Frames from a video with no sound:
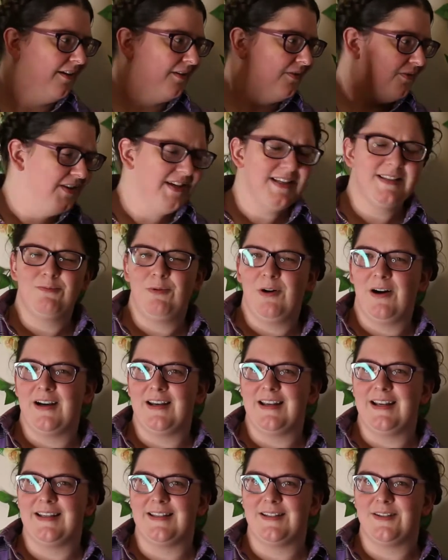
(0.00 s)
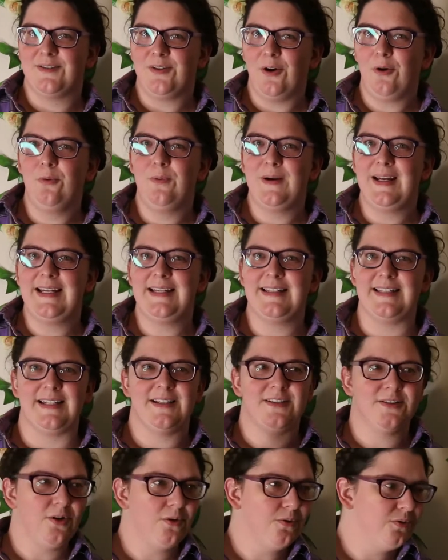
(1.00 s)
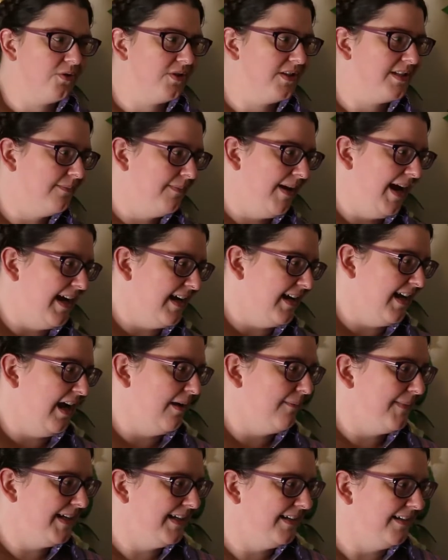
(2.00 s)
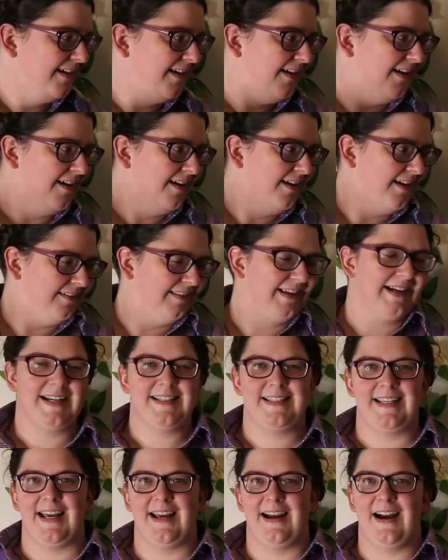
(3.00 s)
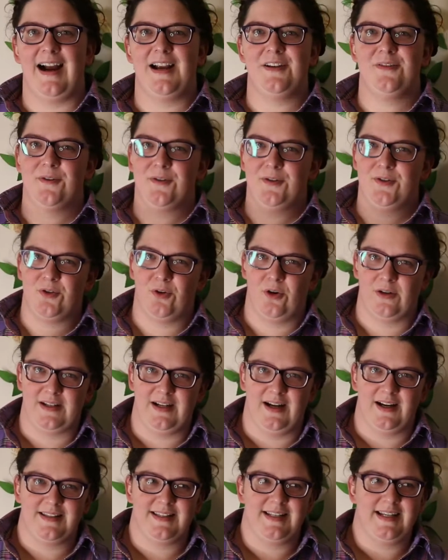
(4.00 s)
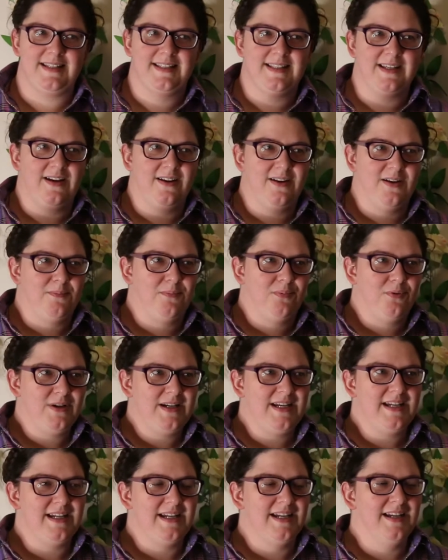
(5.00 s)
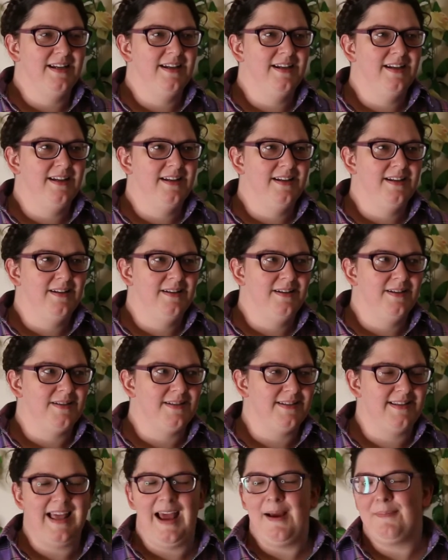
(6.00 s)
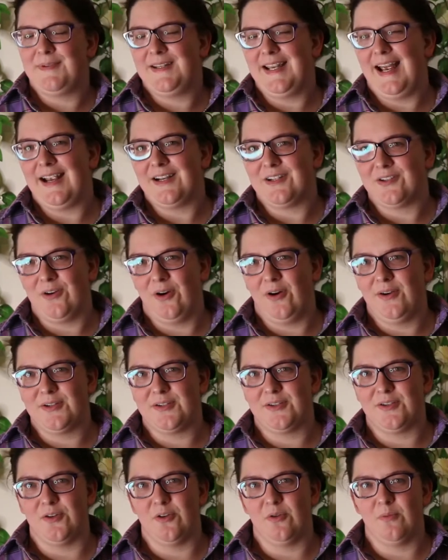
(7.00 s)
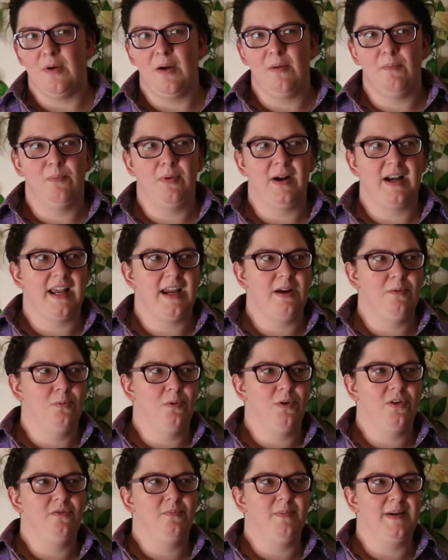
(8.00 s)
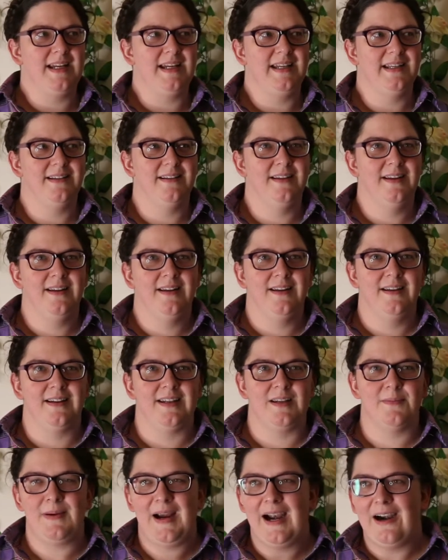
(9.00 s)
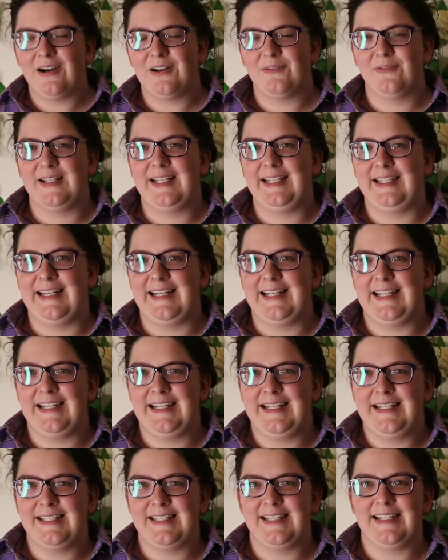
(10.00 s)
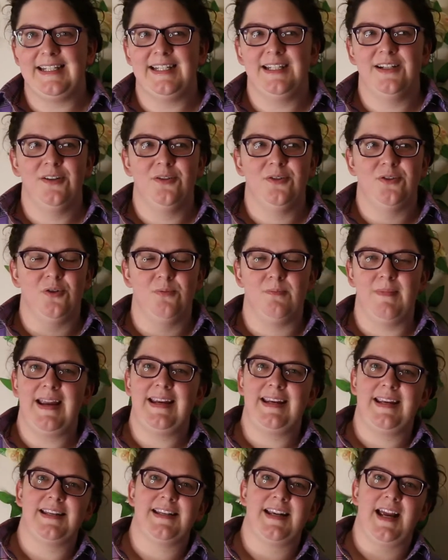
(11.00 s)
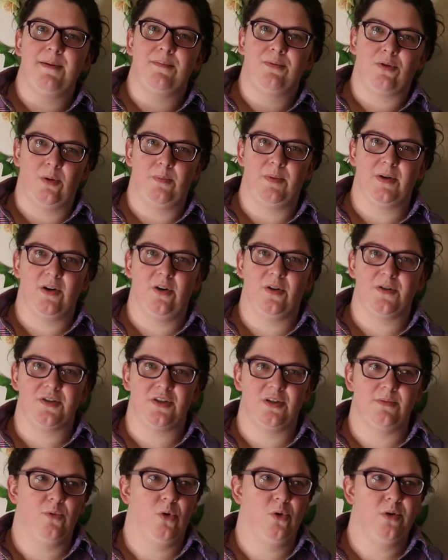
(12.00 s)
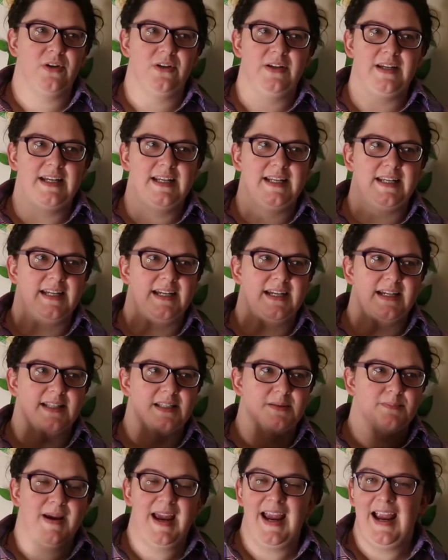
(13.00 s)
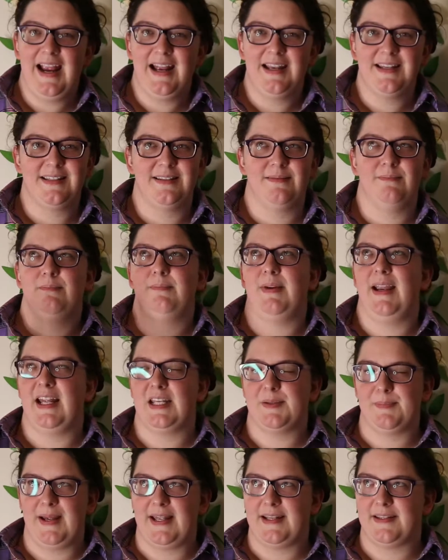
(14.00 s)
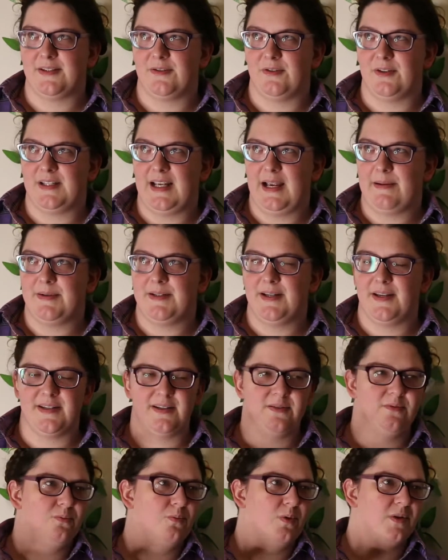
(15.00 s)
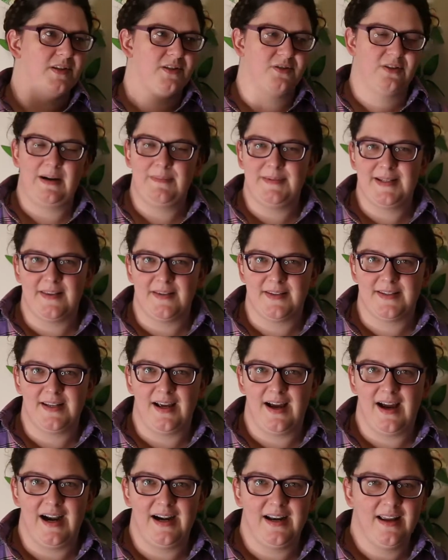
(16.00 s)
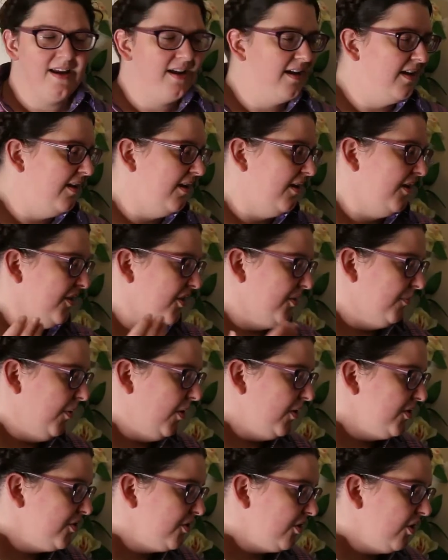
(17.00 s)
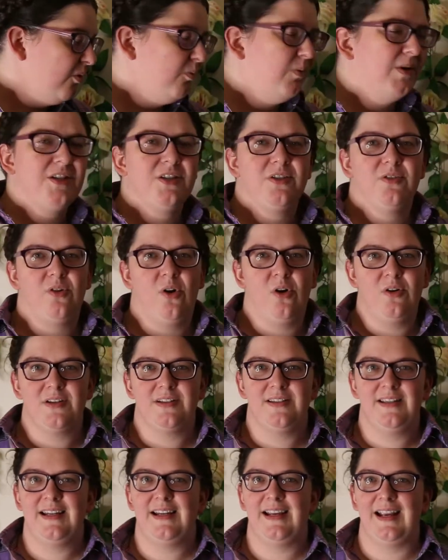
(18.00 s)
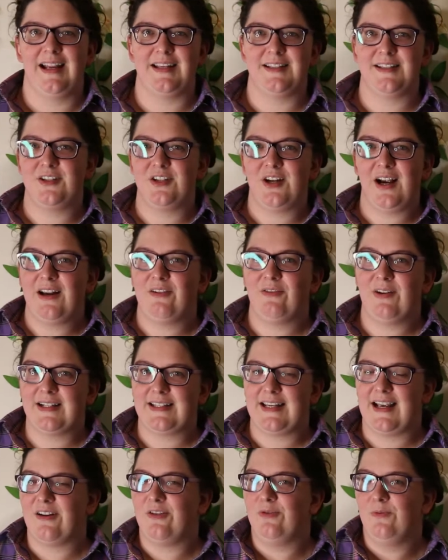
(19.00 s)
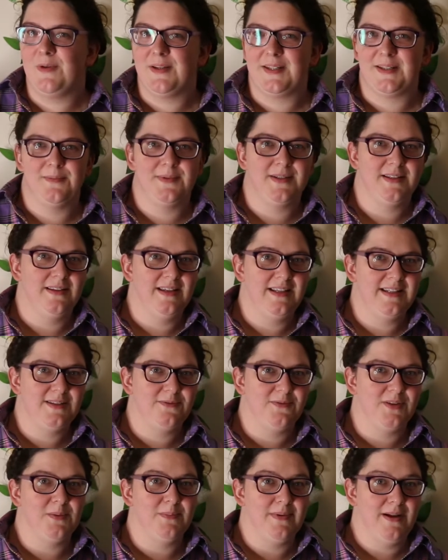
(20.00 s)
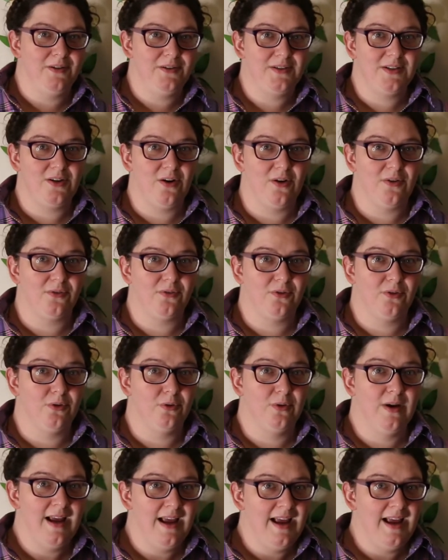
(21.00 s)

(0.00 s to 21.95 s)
this one is so easy, so good to make. I mean, like I say, I took shortcuts. It's a pretty slapdash costume, but it would have been comparatively easy to make it a proper costume. All you need is pants patterns that are a dime a dozen with a stripe down the side, the poncho, which honestly, it's a giant rectangle with some slits for the belt to go through,